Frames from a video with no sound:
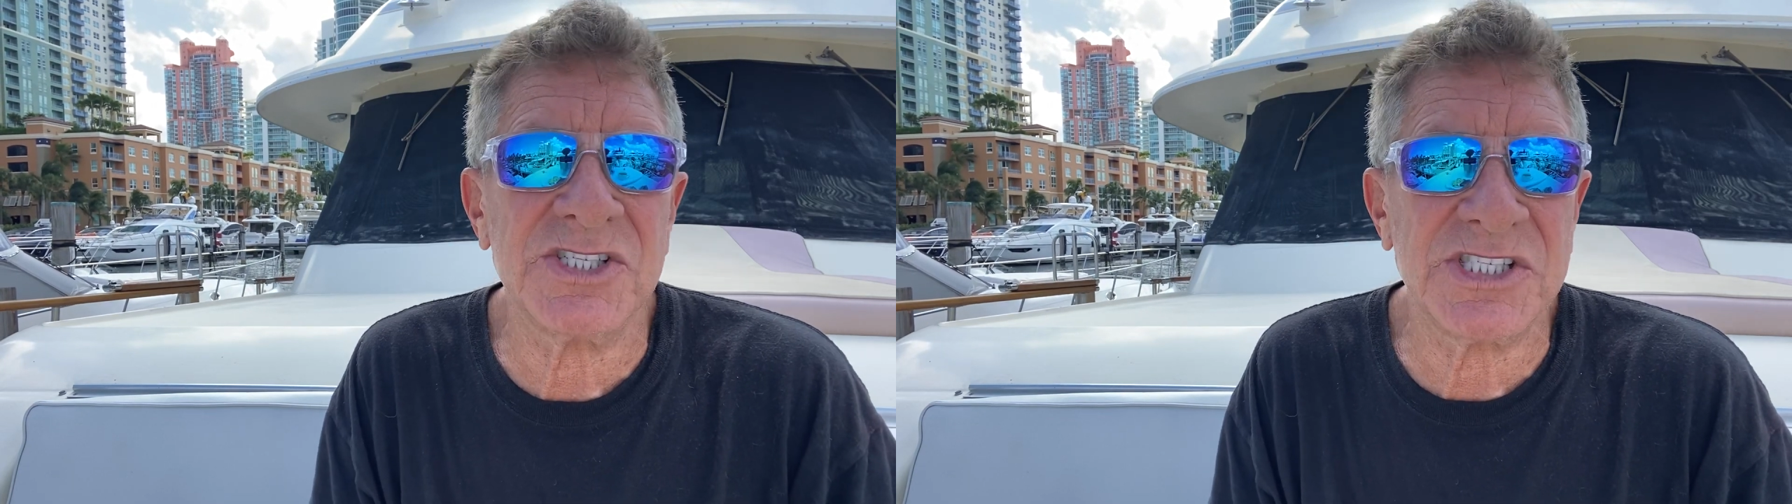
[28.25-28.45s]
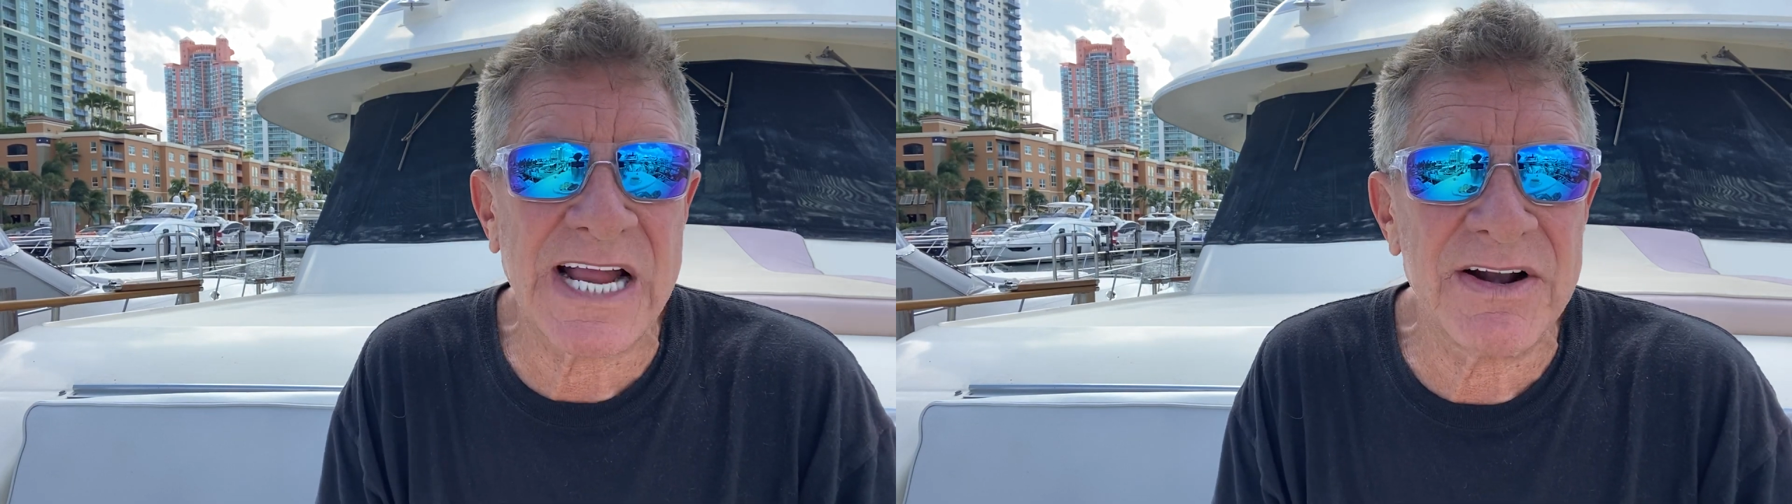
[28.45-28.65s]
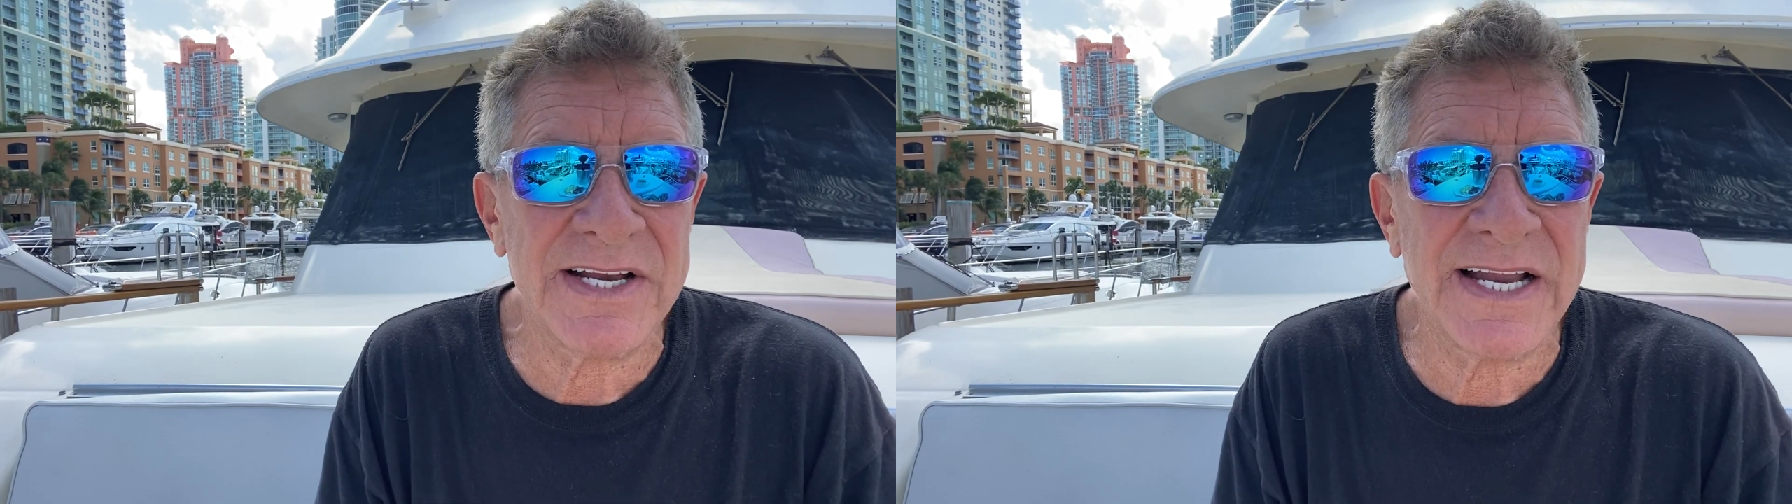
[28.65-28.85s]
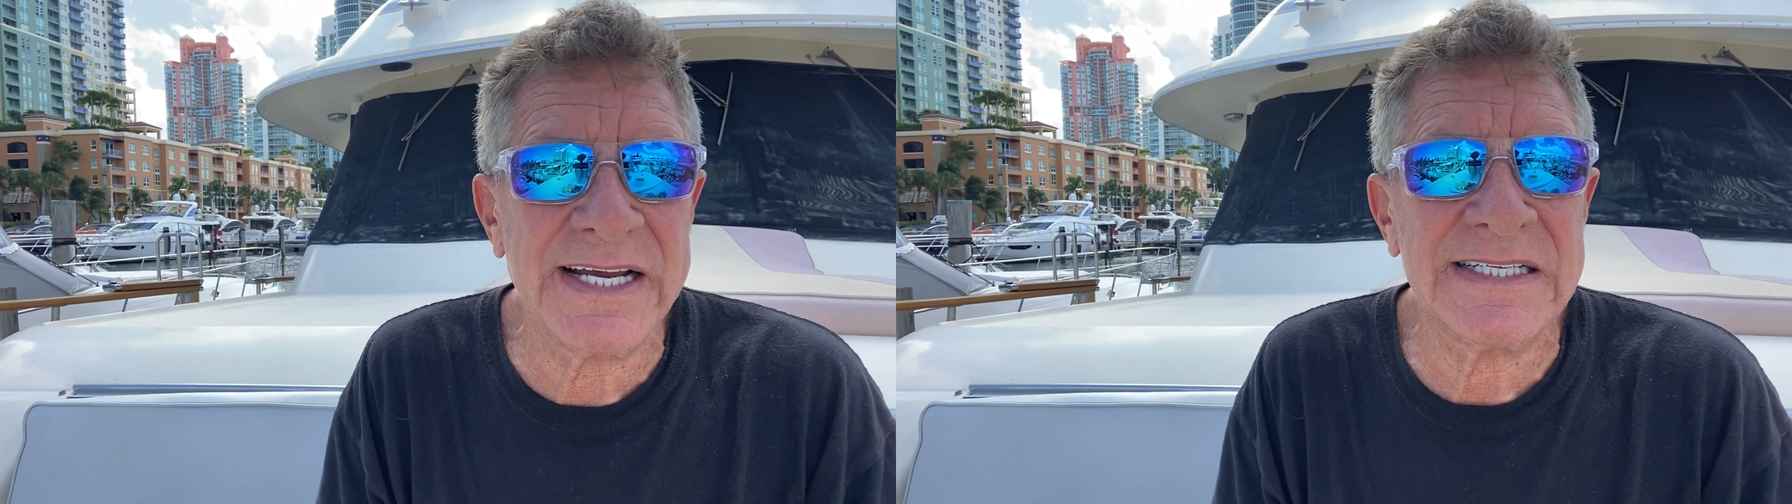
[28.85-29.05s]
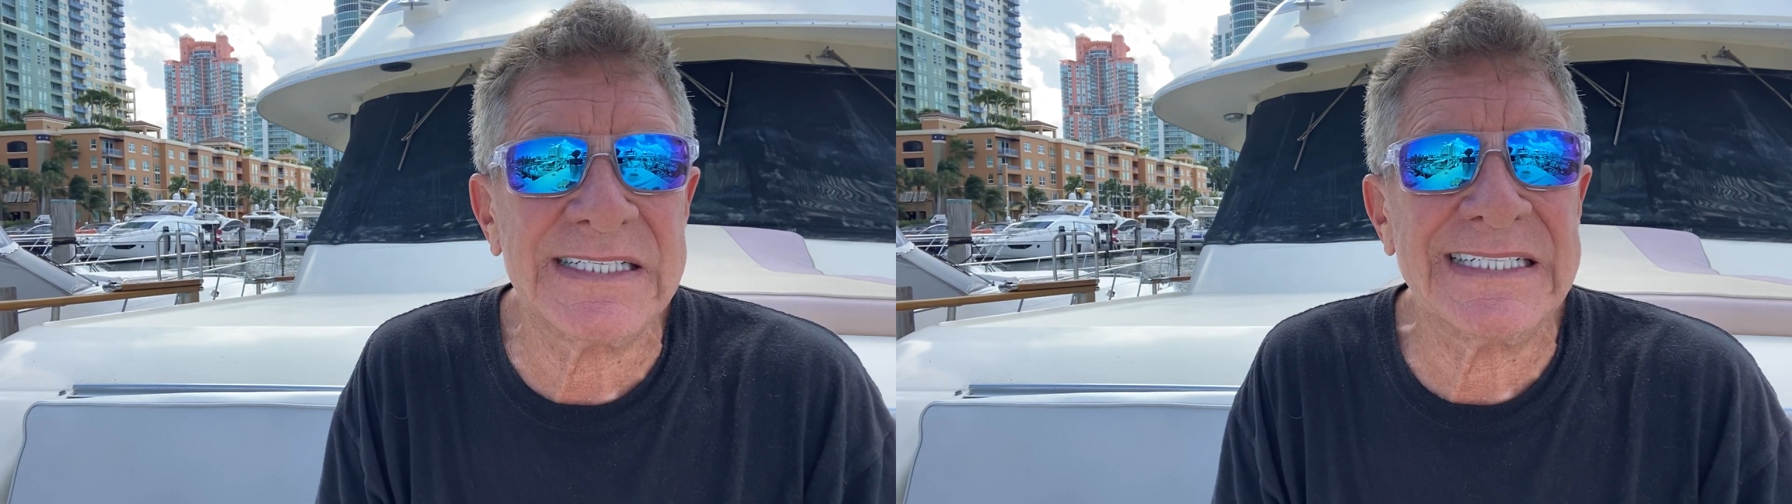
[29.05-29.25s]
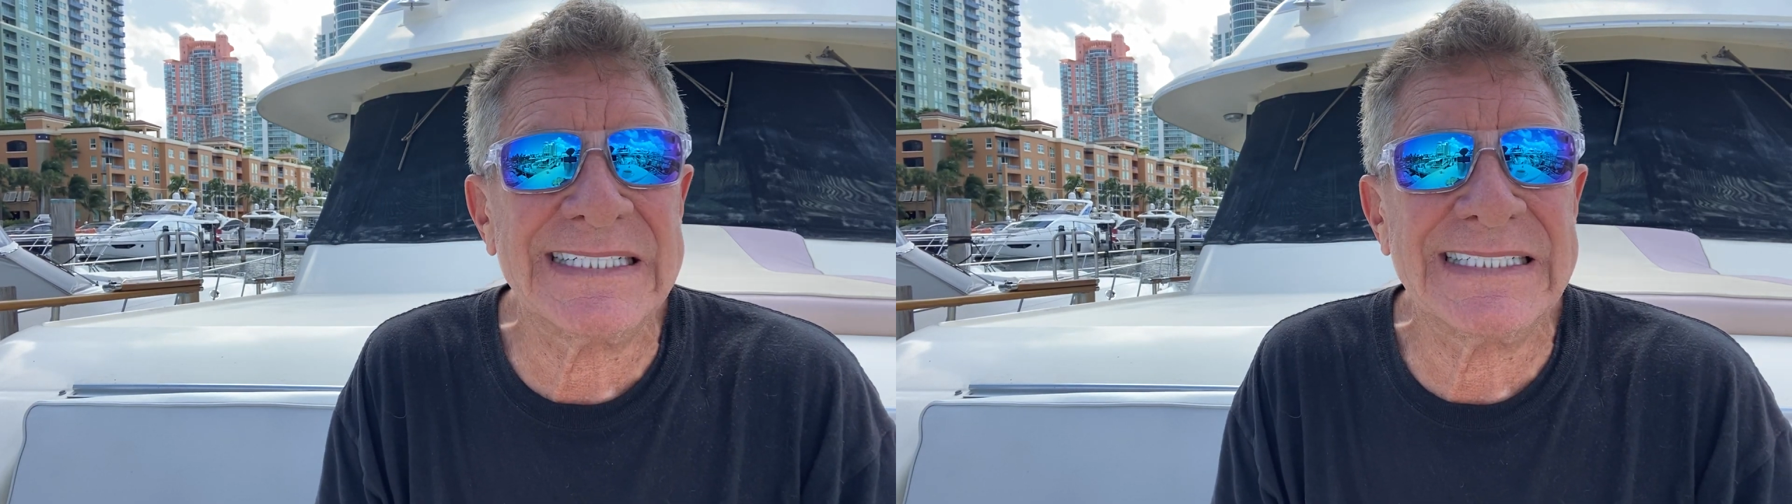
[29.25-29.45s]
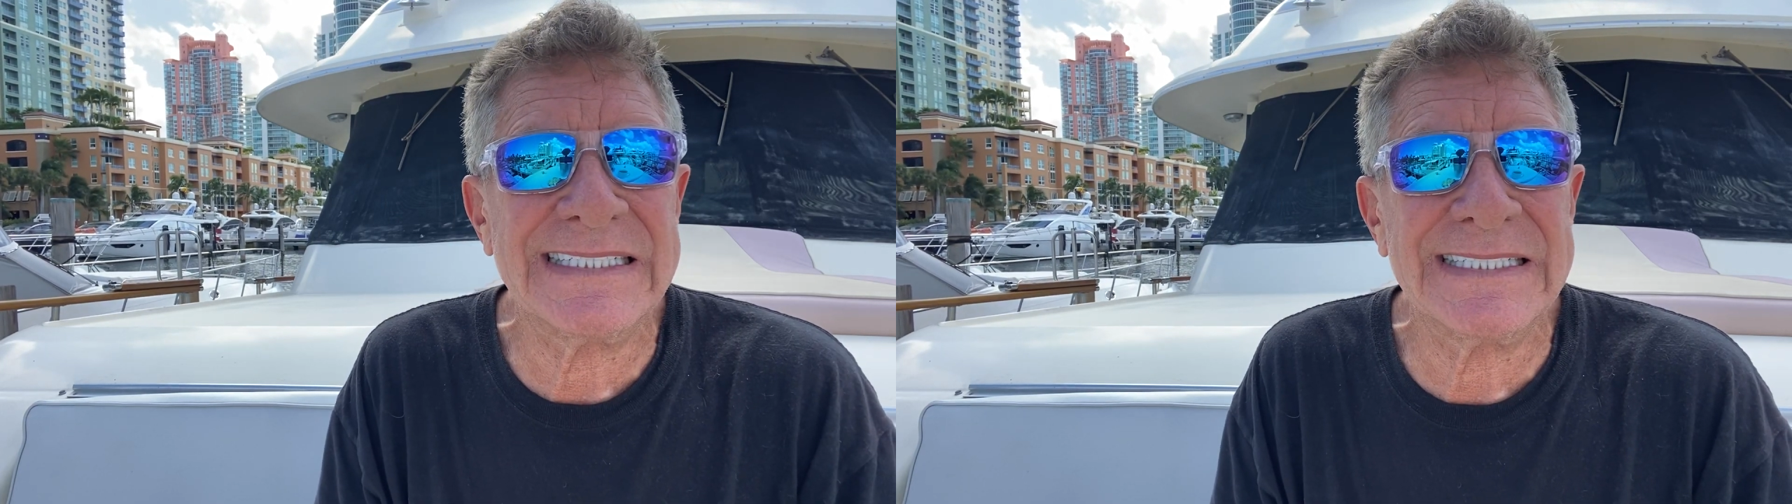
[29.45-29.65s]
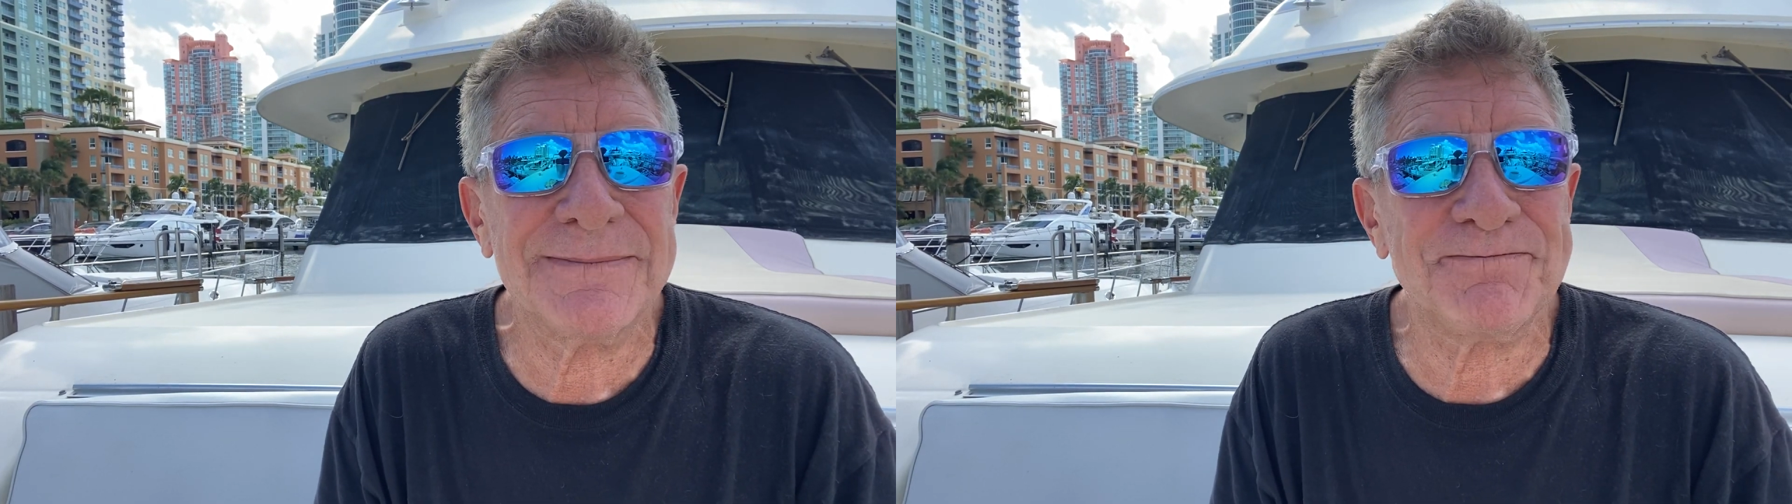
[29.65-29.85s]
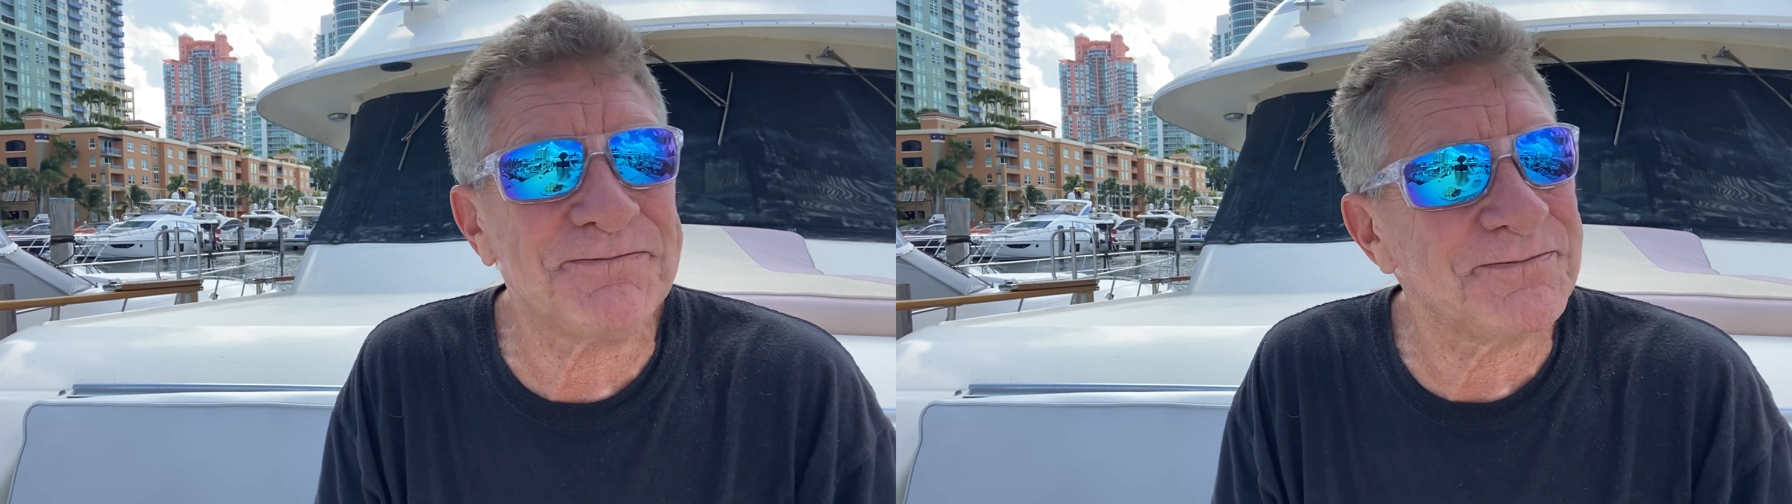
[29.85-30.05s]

Saturday night. Um,